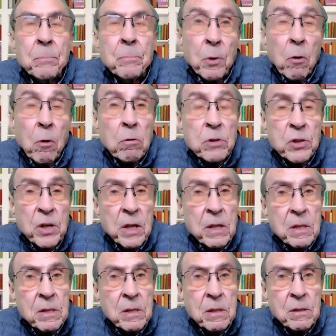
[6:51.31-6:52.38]

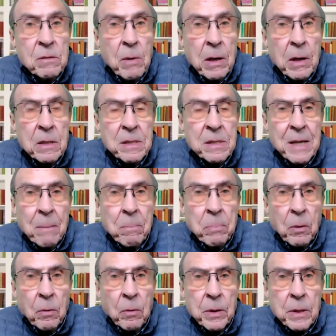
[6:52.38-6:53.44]
broadsheets as well as
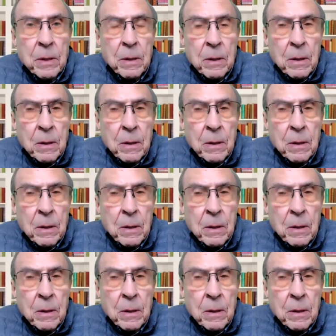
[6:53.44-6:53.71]
tabloid.